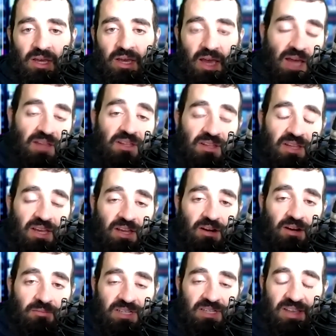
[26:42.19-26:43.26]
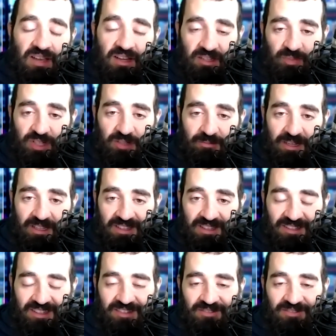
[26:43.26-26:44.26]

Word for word: and then they hear my sales pitch basically